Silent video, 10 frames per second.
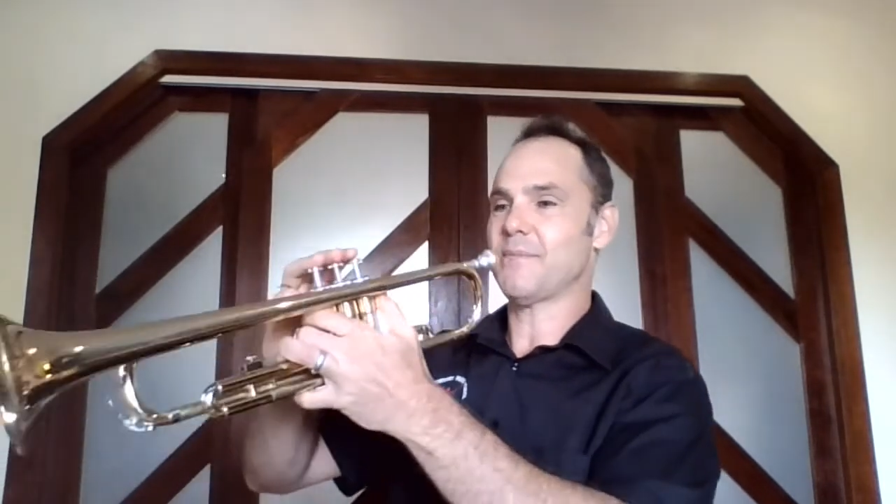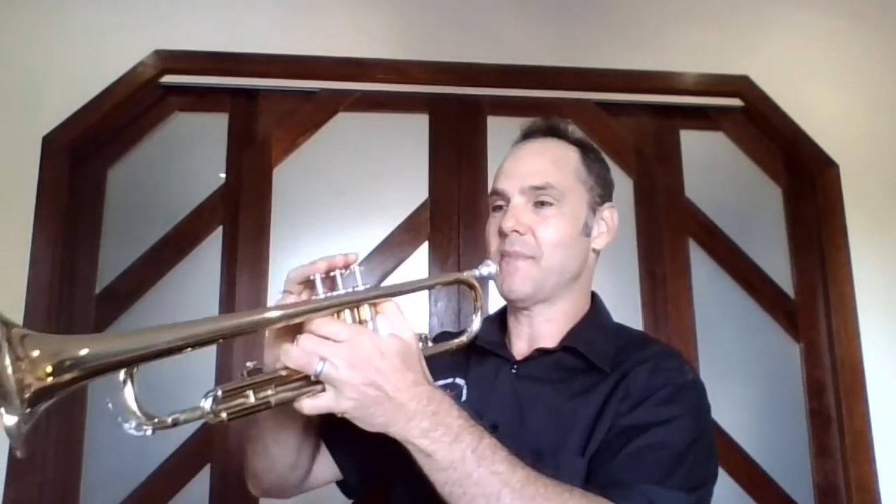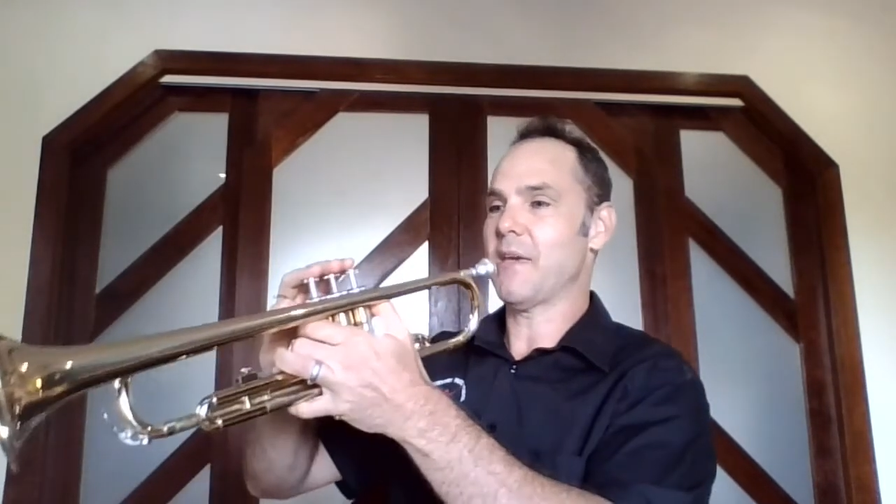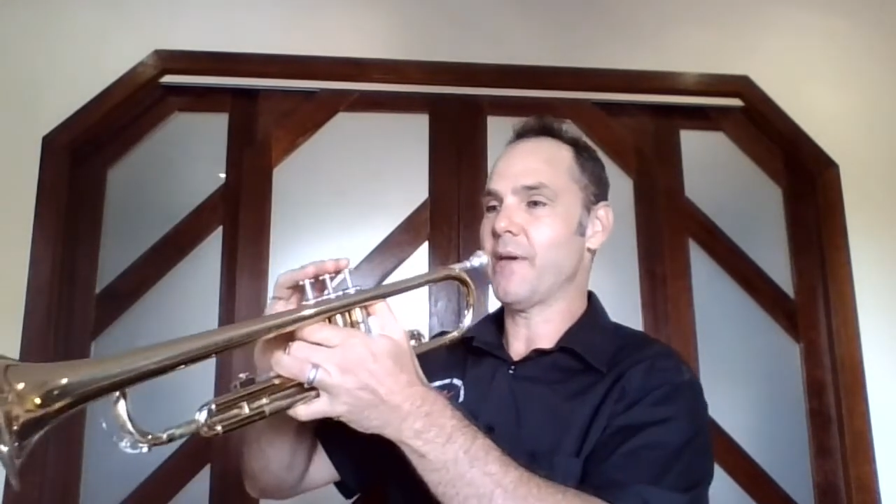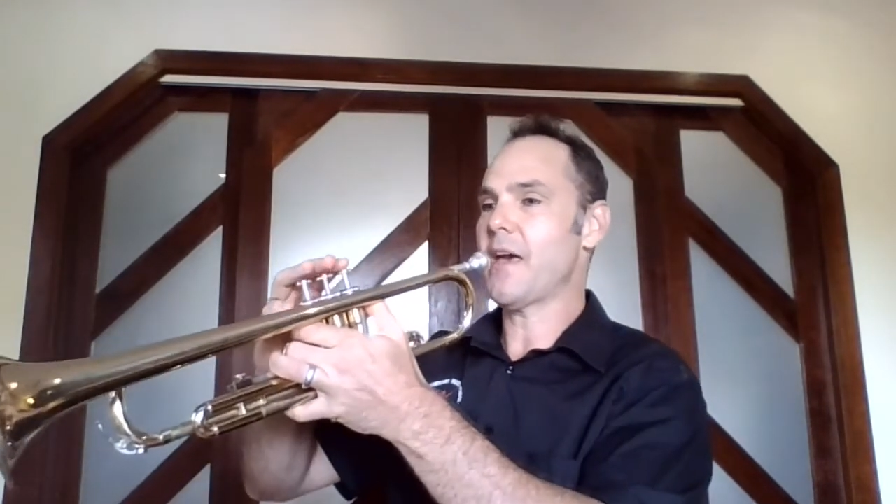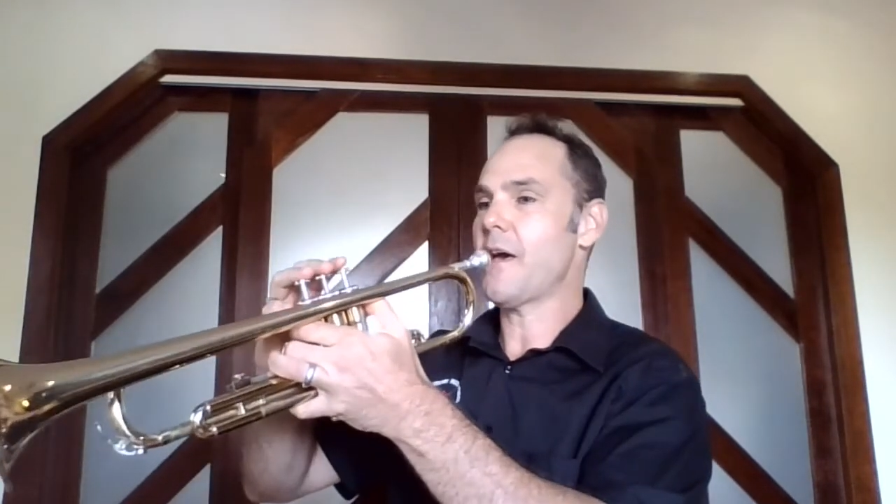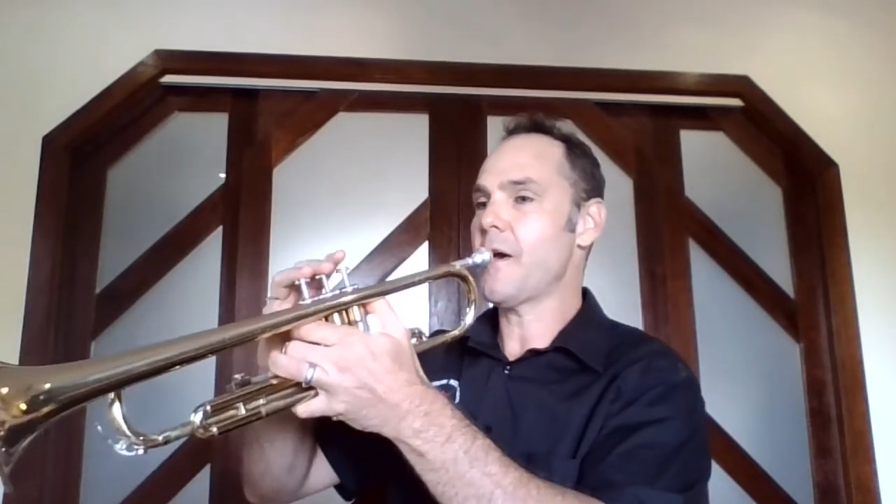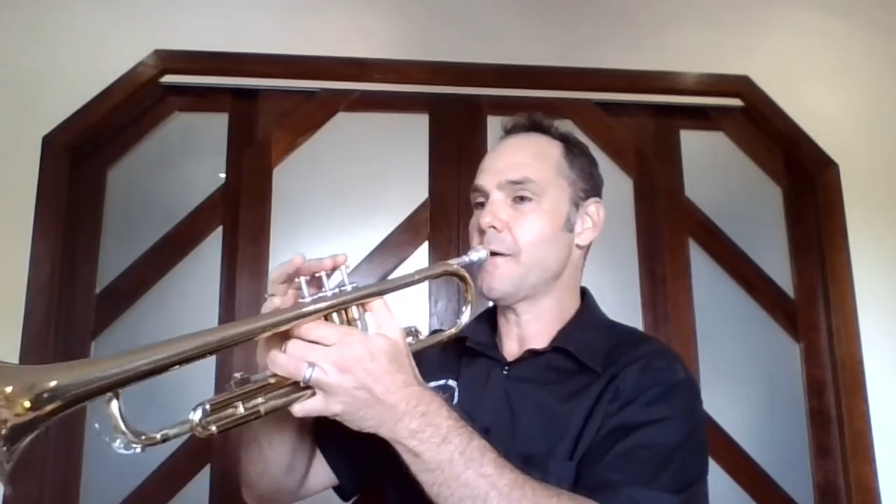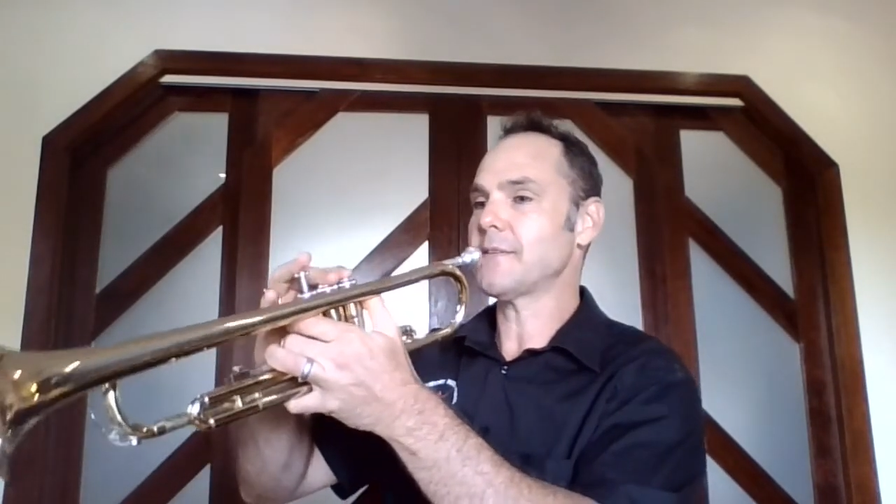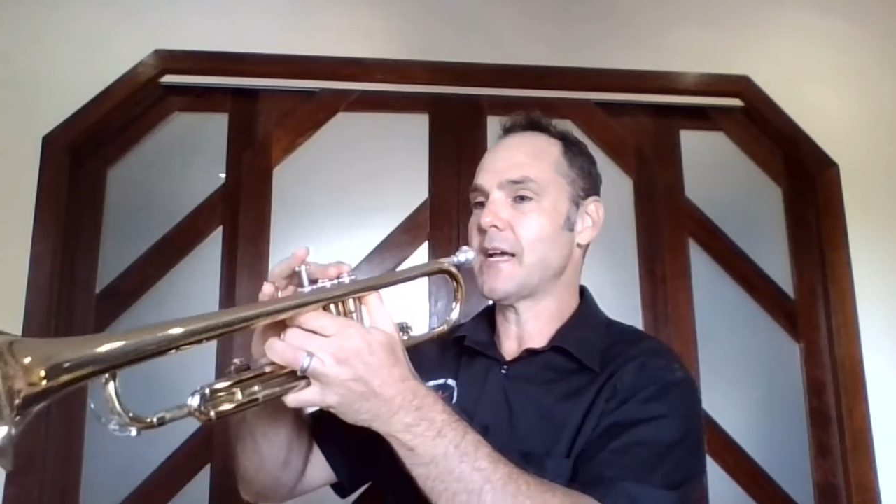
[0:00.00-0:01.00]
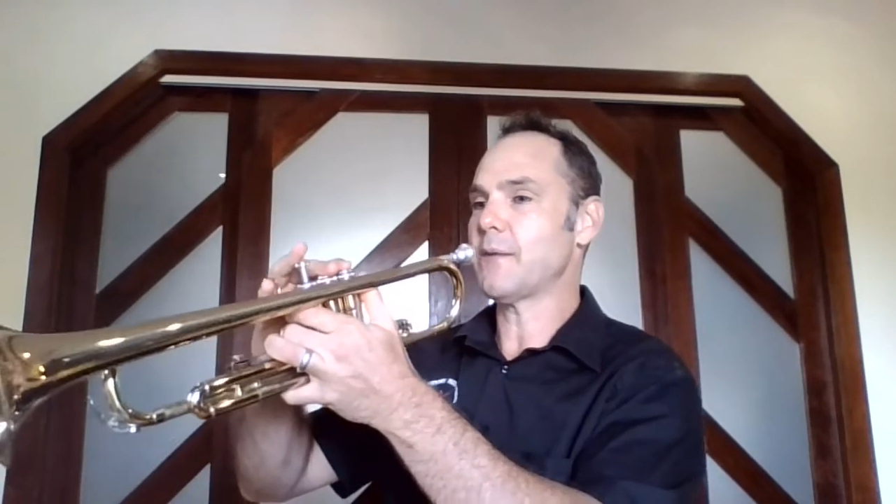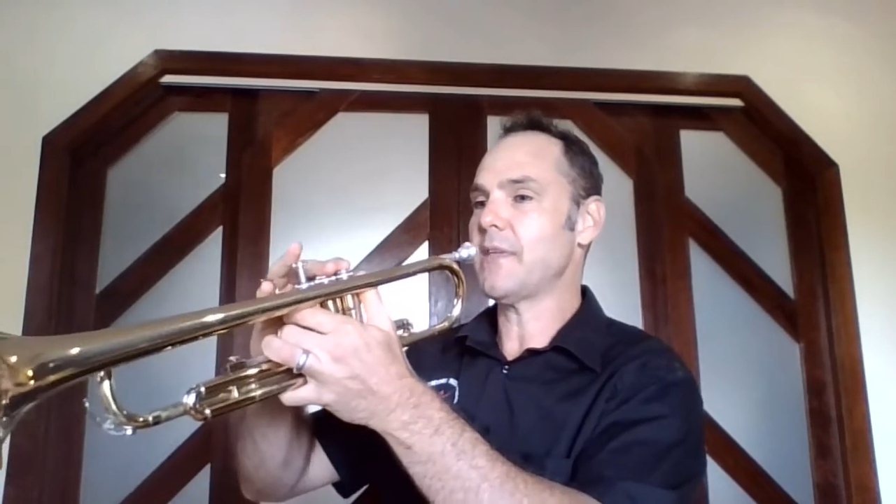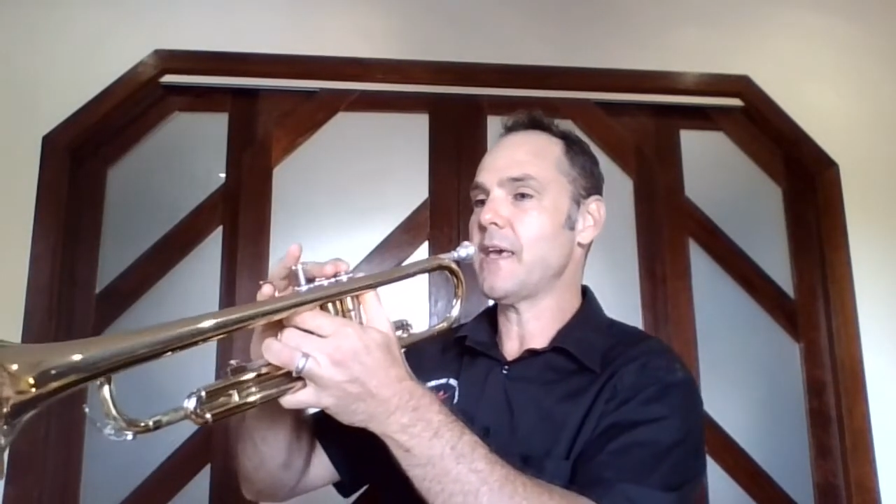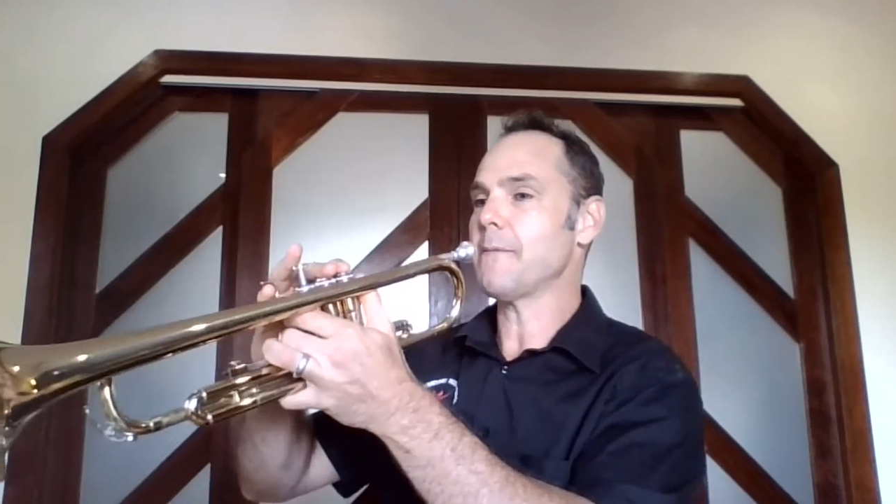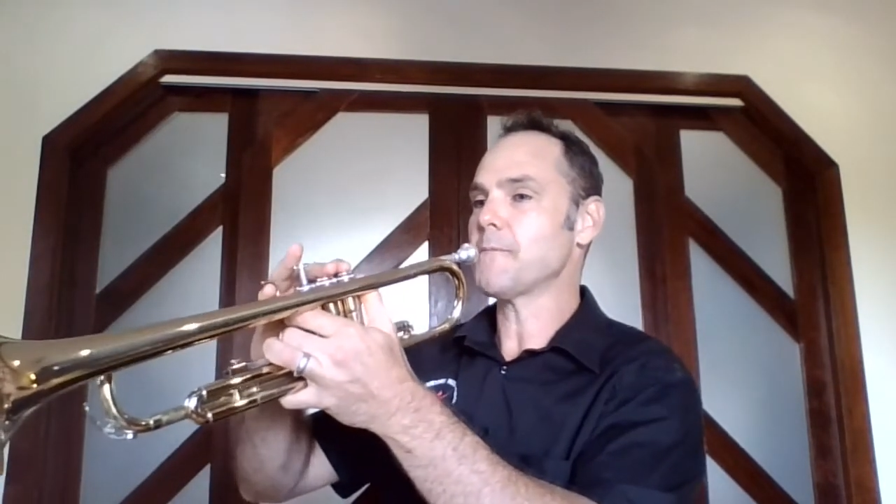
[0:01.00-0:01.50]
Here we go, starting with
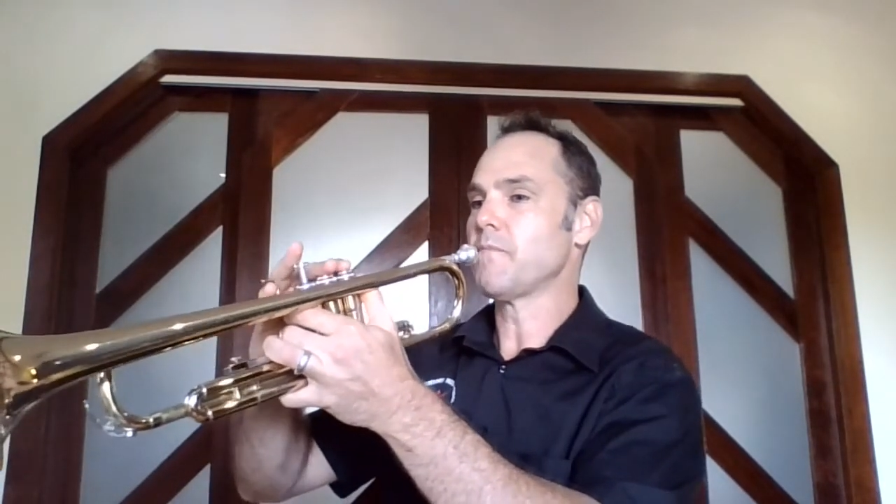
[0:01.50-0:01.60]
E.